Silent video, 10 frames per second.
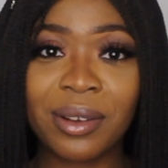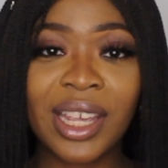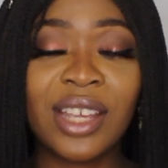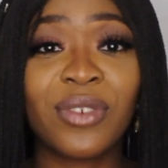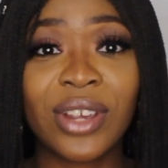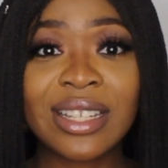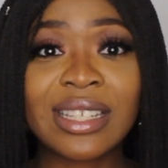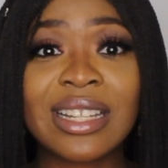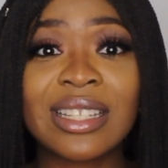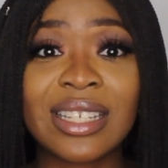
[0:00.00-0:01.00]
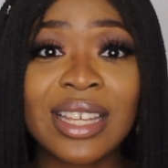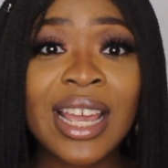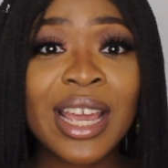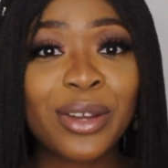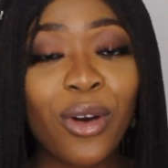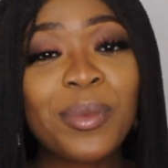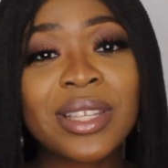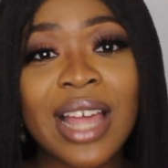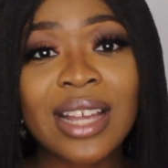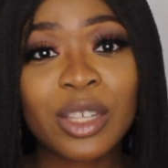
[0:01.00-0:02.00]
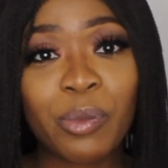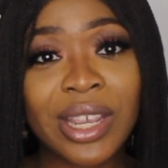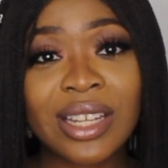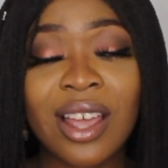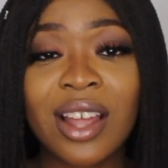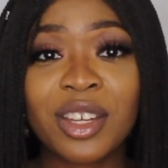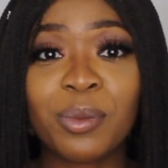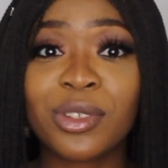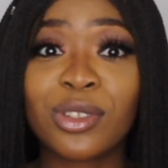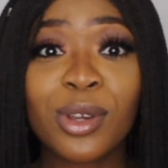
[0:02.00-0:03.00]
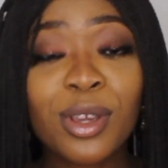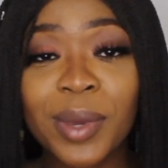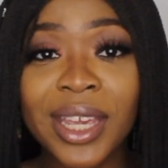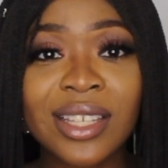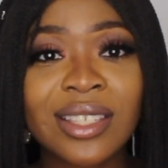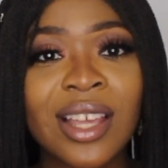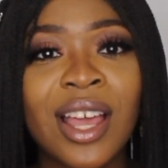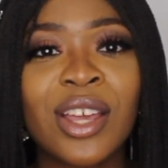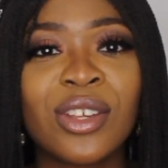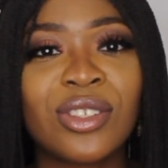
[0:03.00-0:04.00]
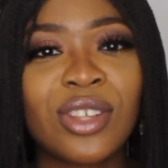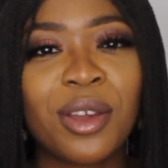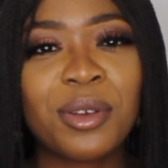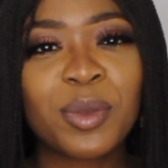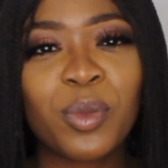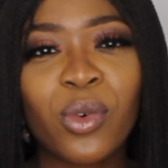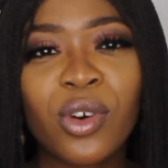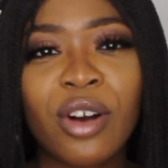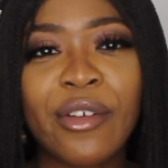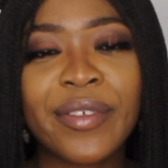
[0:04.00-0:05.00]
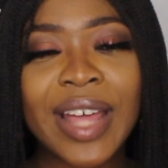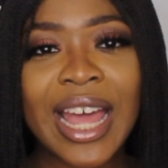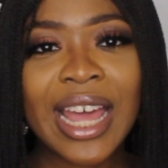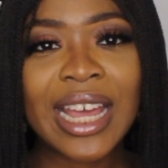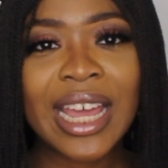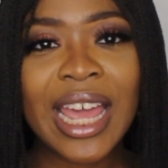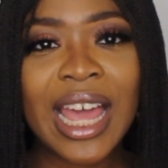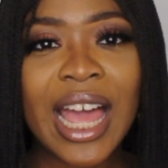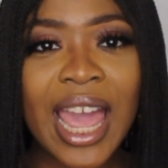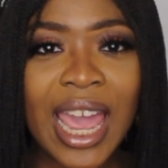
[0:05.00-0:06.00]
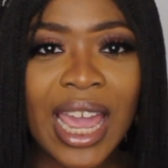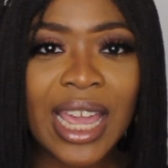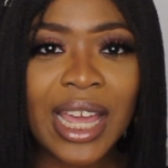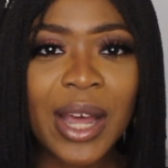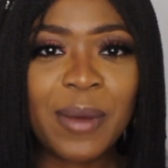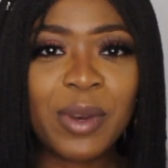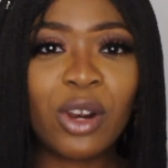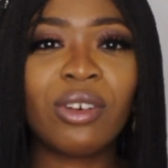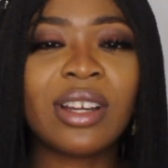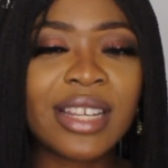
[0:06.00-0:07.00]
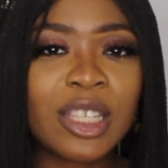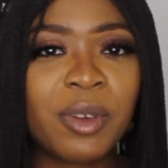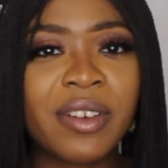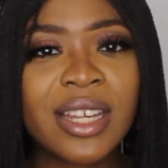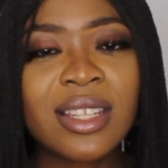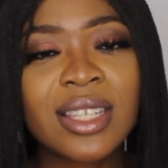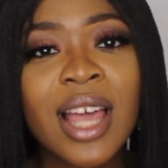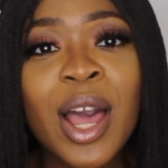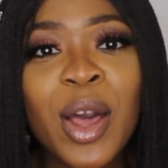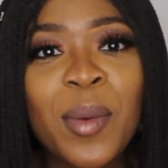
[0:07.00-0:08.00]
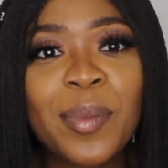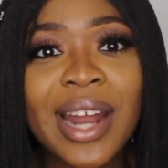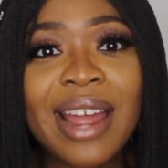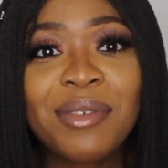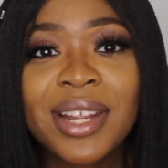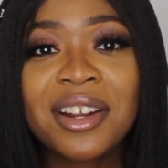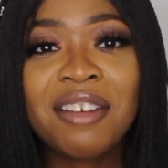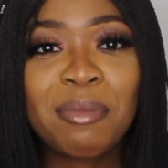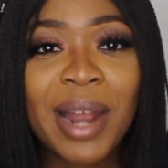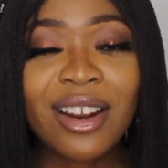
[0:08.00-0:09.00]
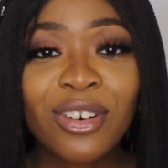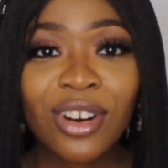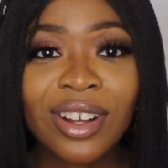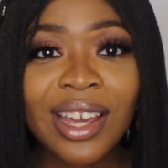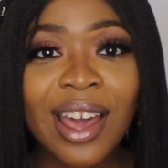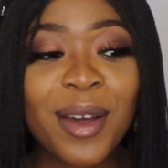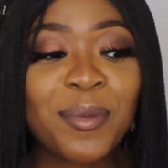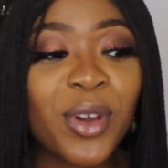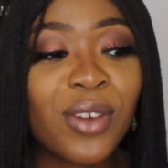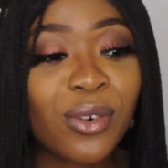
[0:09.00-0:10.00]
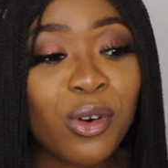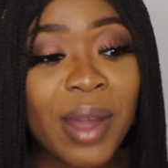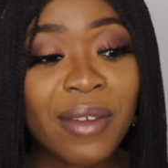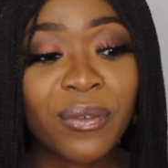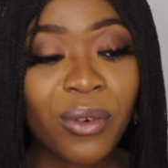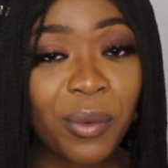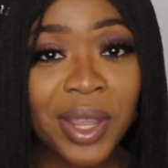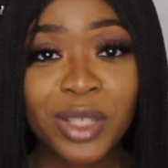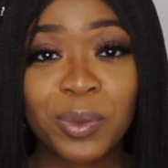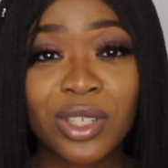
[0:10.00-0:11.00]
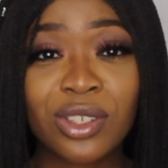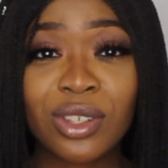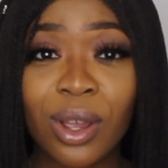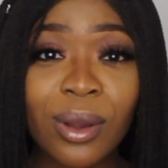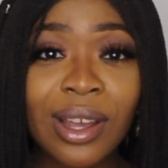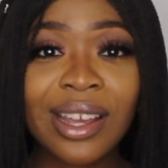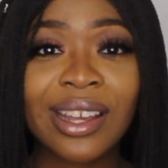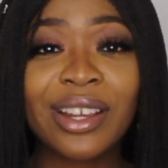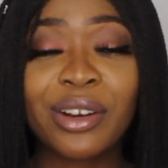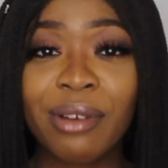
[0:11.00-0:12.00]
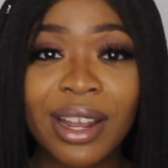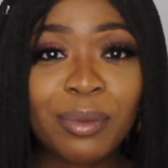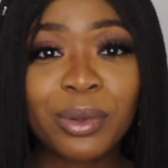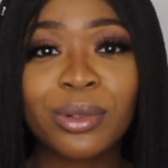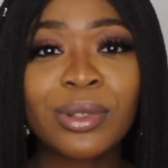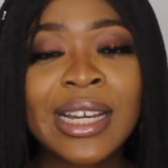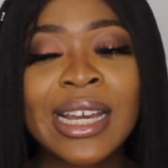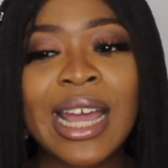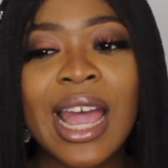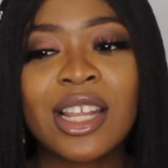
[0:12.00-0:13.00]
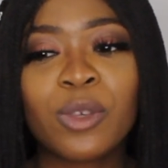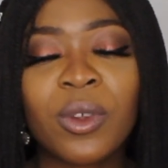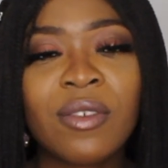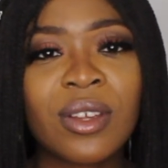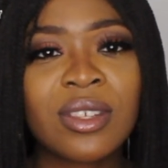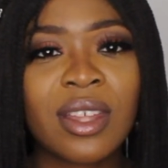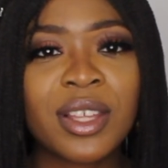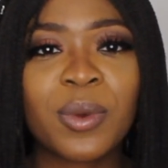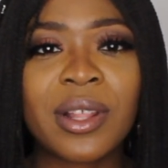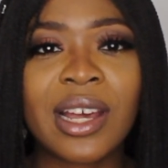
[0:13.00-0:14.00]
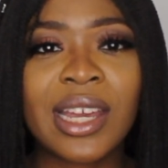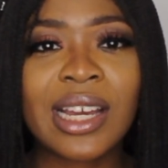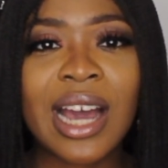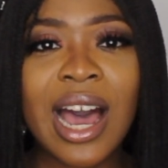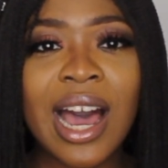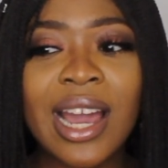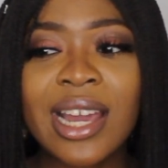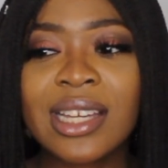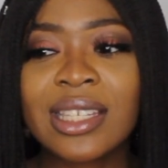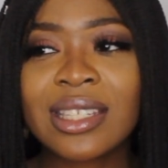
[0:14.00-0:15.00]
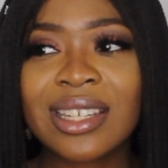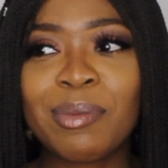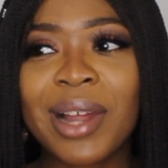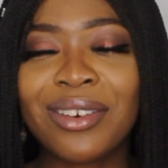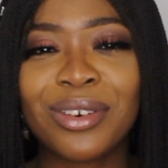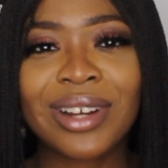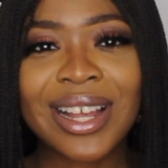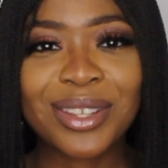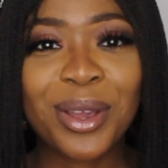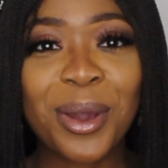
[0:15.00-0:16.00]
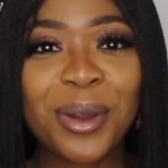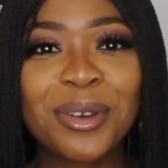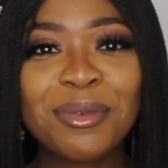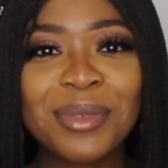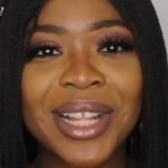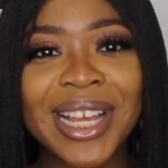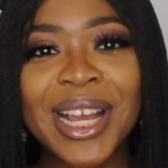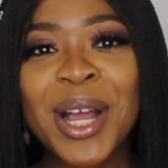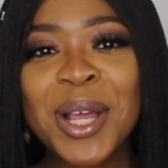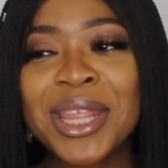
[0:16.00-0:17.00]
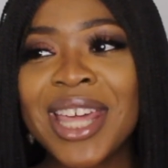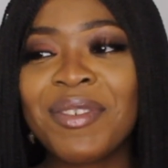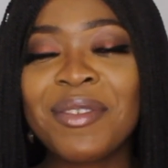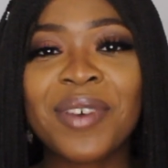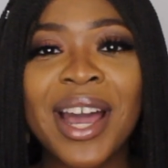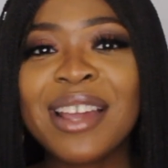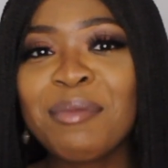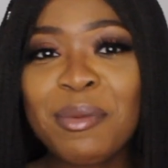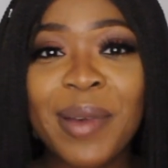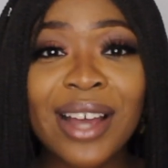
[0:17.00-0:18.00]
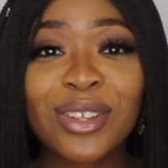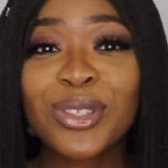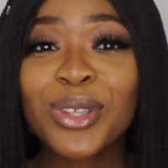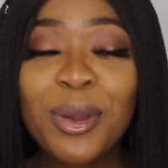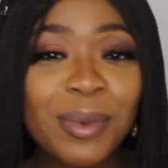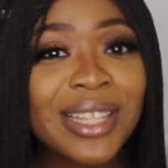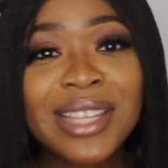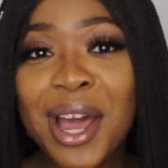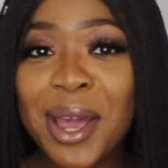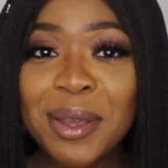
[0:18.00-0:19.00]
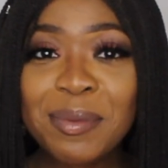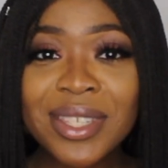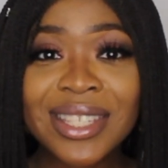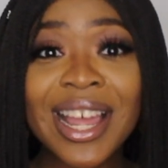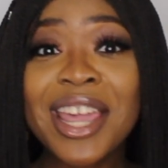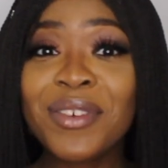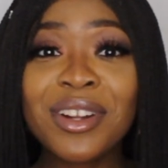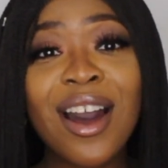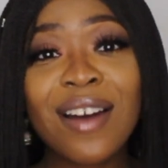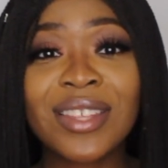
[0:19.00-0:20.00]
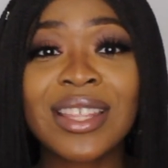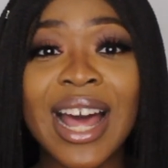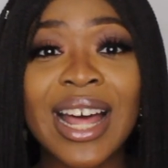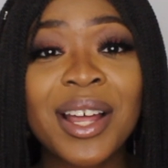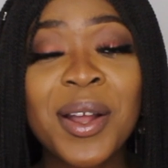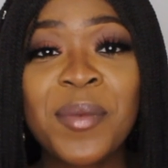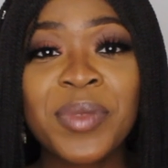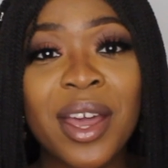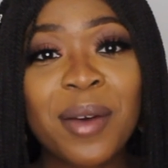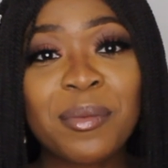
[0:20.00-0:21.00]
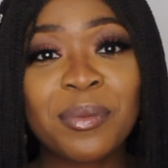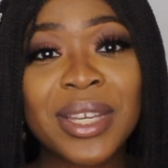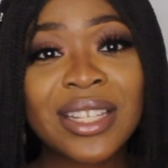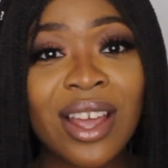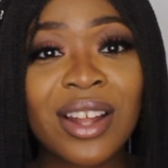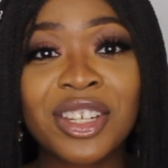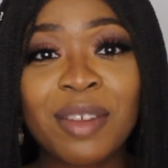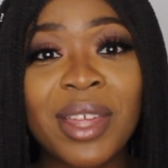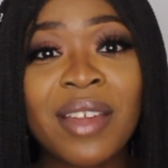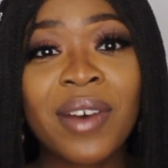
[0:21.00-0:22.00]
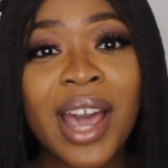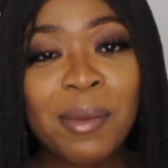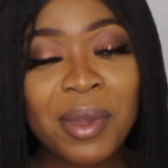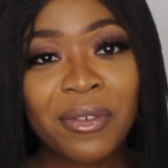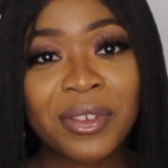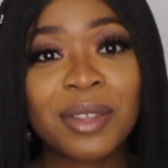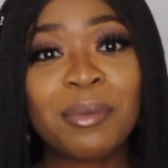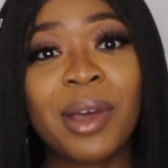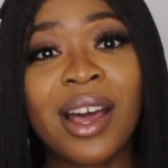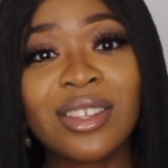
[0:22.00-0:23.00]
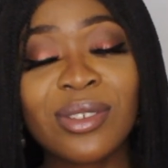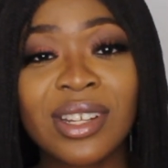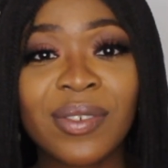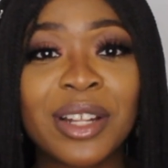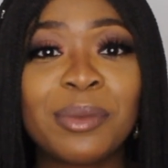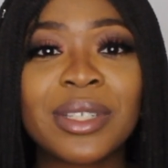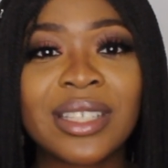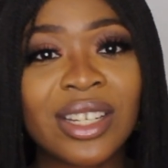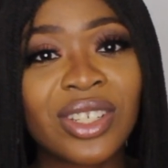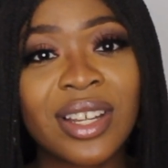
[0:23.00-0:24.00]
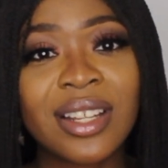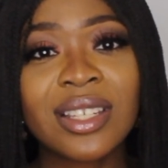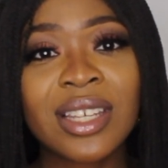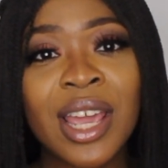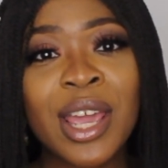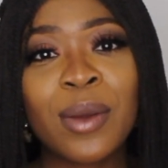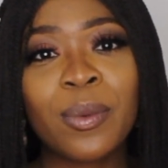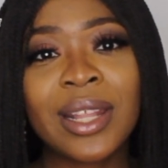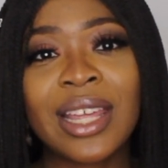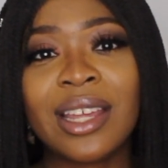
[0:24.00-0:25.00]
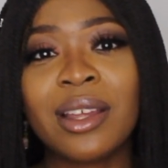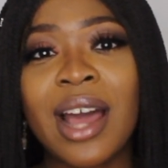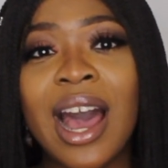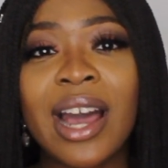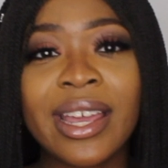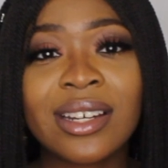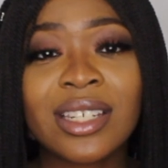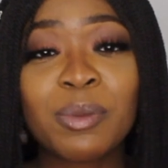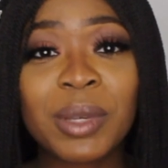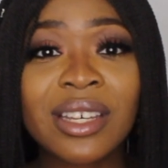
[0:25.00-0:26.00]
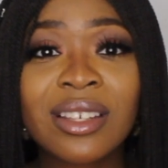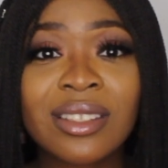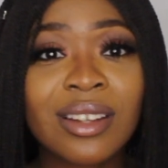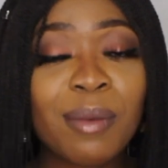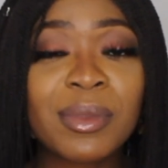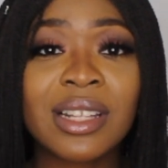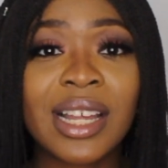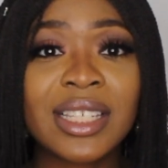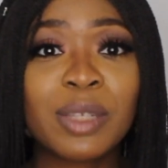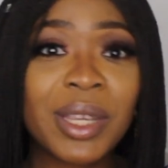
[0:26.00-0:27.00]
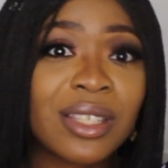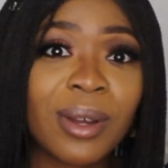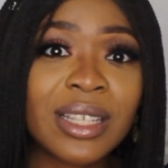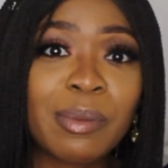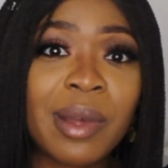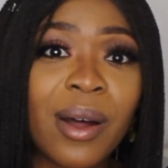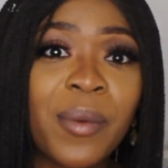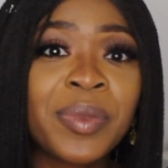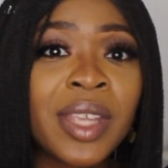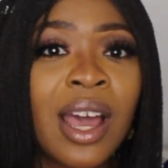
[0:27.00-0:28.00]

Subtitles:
week. For instance, Goldman Sachs spring internship was 2 weeks, so it was more of a longer experience. But I really loved BlackRock. Overall my 4 weeks was so incredible, and it's one of those things where like I see BlackRock as home. Like they've invited me back so many times. Even after that internship, they invited me for some personal development sessions where they hired speakers to come and like speak to us about